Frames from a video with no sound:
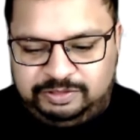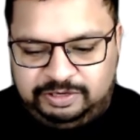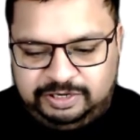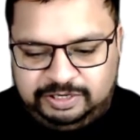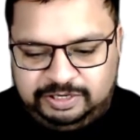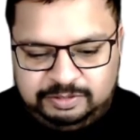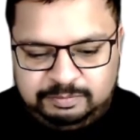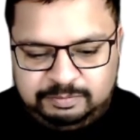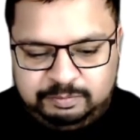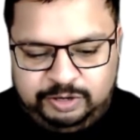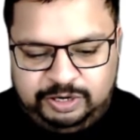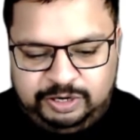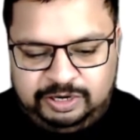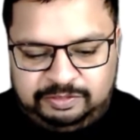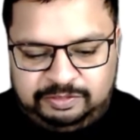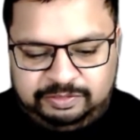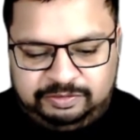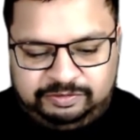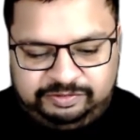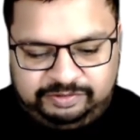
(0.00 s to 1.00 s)
the Addictive Brain
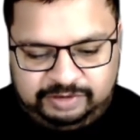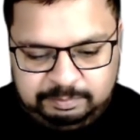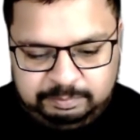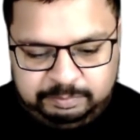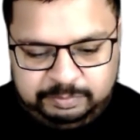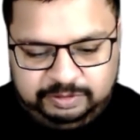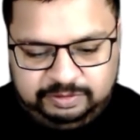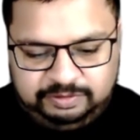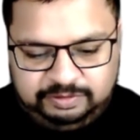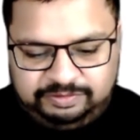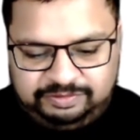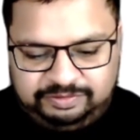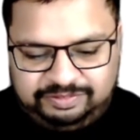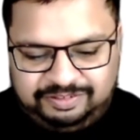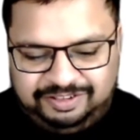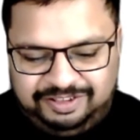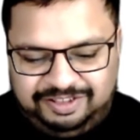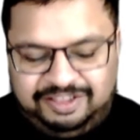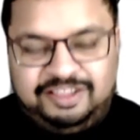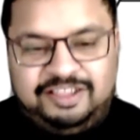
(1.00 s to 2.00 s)
and STEMPeers.
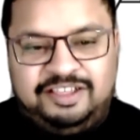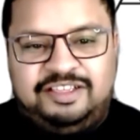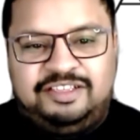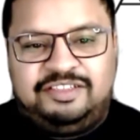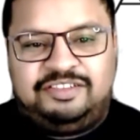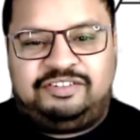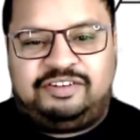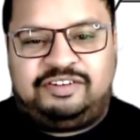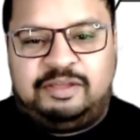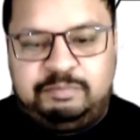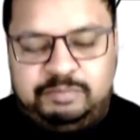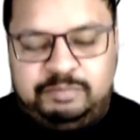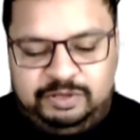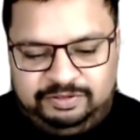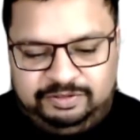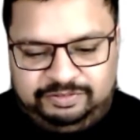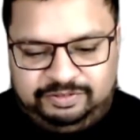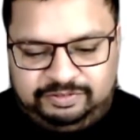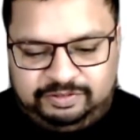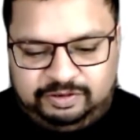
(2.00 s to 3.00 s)

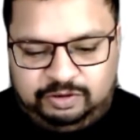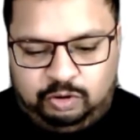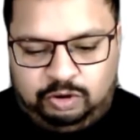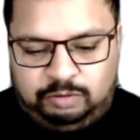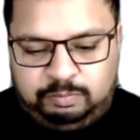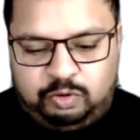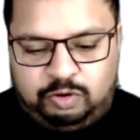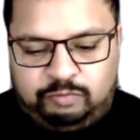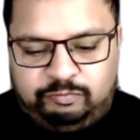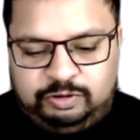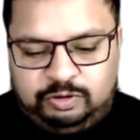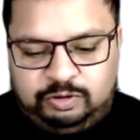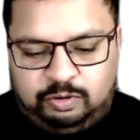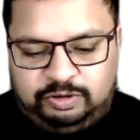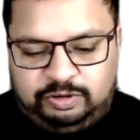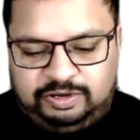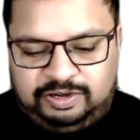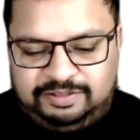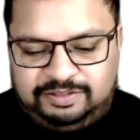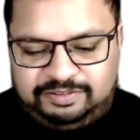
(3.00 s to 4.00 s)
STEMPeers is a non-profit
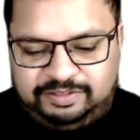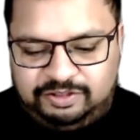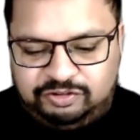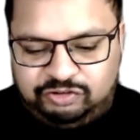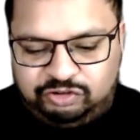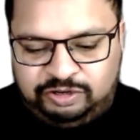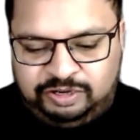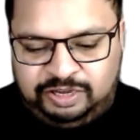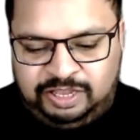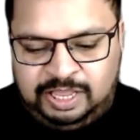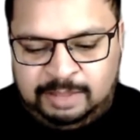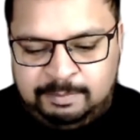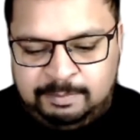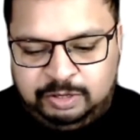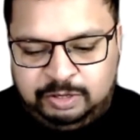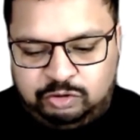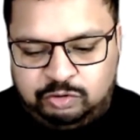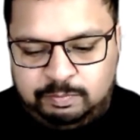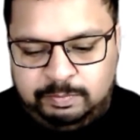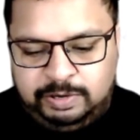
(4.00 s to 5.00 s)
organization
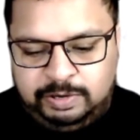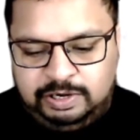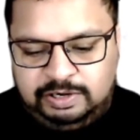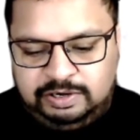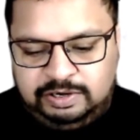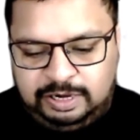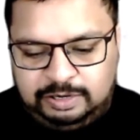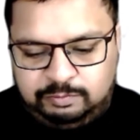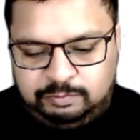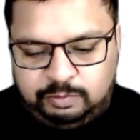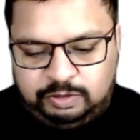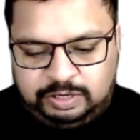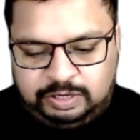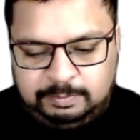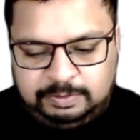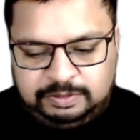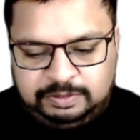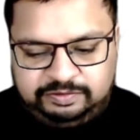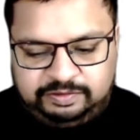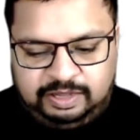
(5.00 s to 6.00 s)
aiming to build network
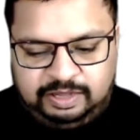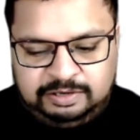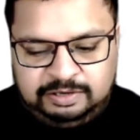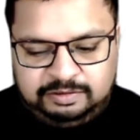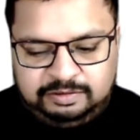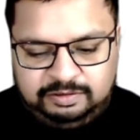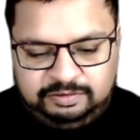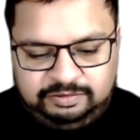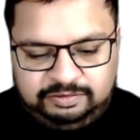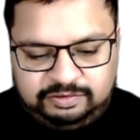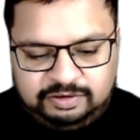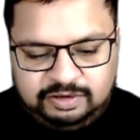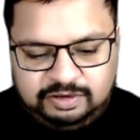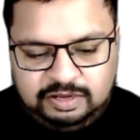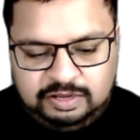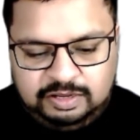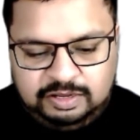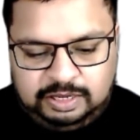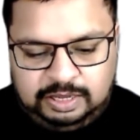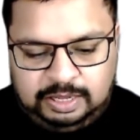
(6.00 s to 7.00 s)
among scientists,
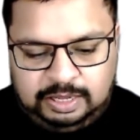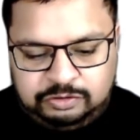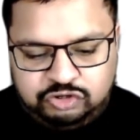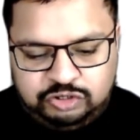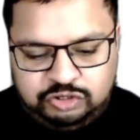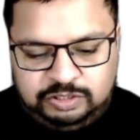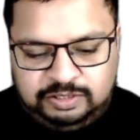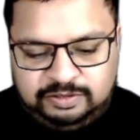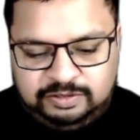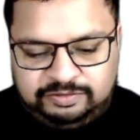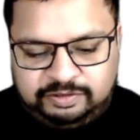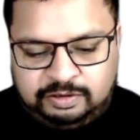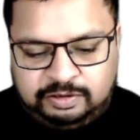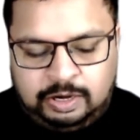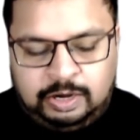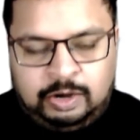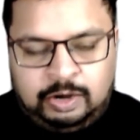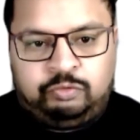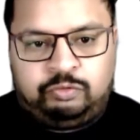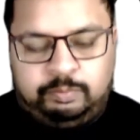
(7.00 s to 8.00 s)
engineers, and
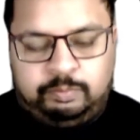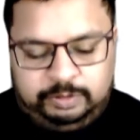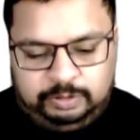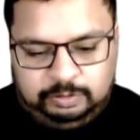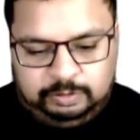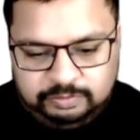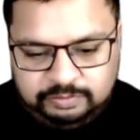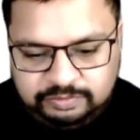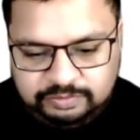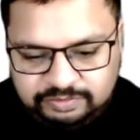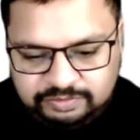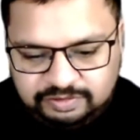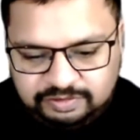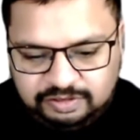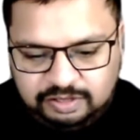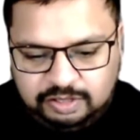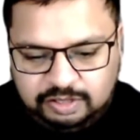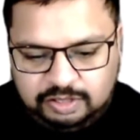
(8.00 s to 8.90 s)
entrepreneurs.